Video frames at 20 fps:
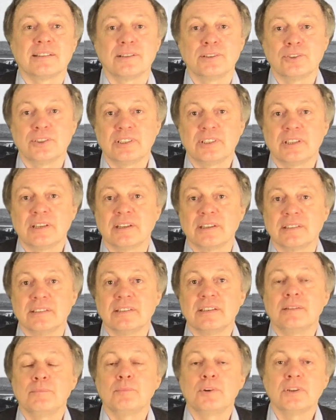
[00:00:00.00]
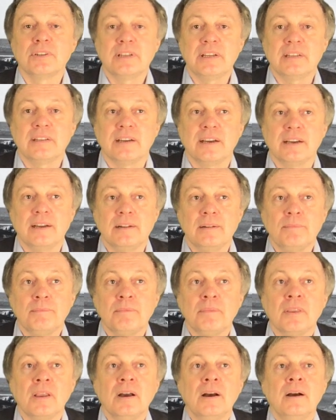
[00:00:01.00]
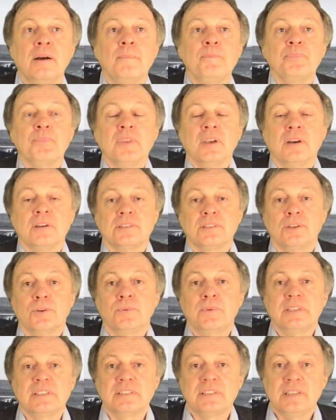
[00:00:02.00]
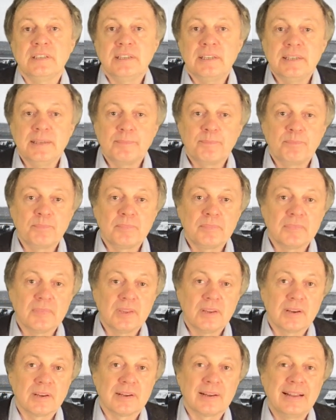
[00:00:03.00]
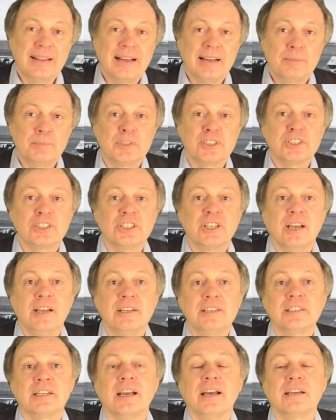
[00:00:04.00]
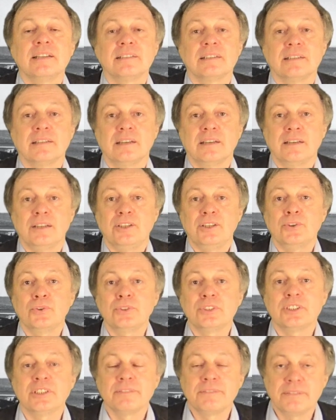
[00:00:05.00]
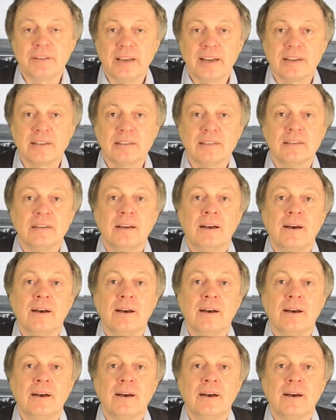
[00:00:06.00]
those things in more detail. So we see climate change has a huge effect